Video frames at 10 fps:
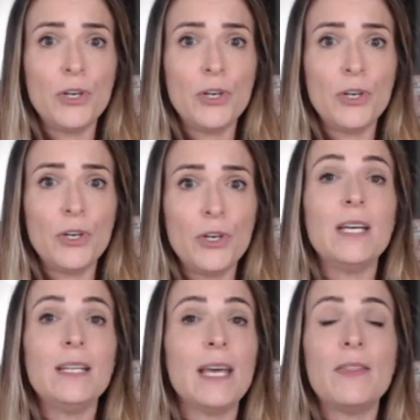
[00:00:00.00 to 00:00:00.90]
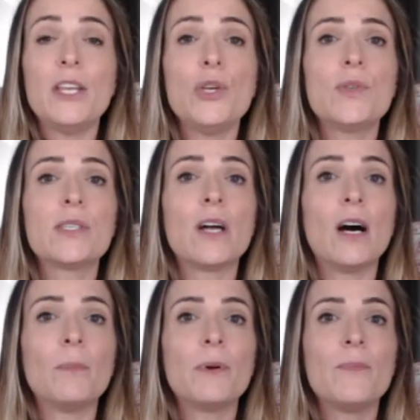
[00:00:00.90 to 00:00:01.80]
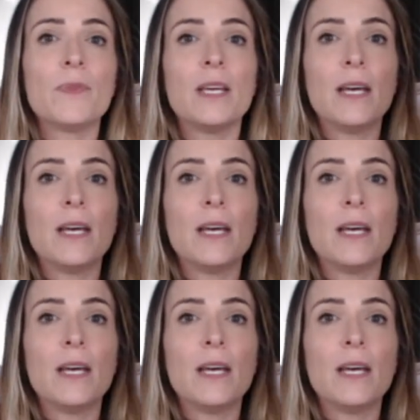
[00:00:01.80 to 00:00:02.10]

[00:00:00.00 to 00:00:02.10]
you do it and then you stop